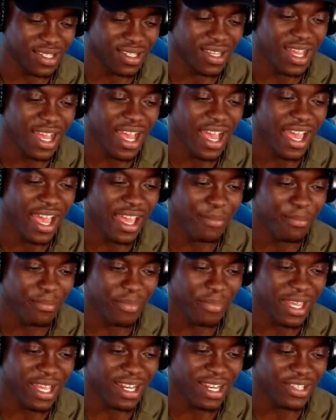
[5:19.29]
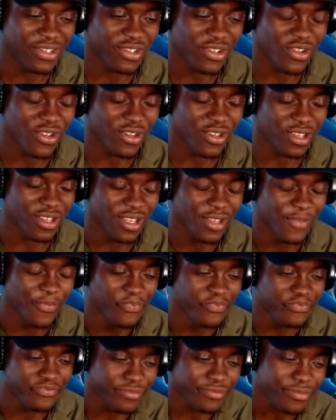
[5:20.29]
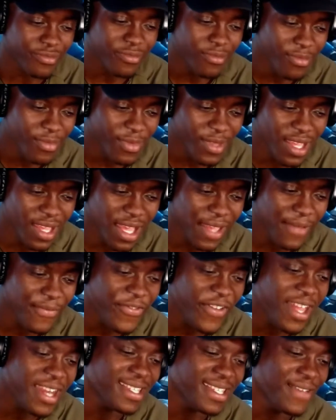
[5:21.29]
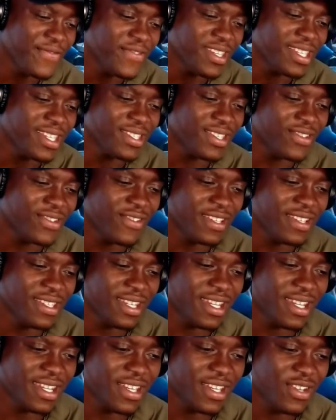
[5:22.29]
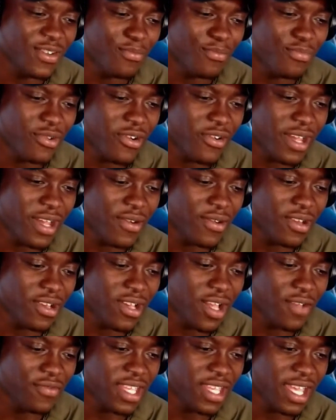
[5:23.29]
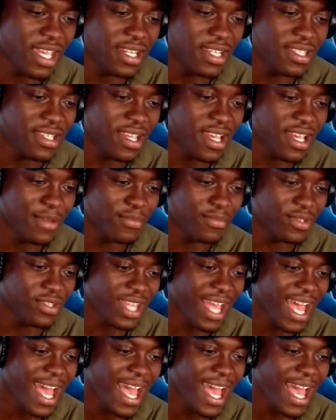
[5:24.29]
Alright, bet, let's go. In fairness, I think it's crazy that they could have broke out the cuffs at any time.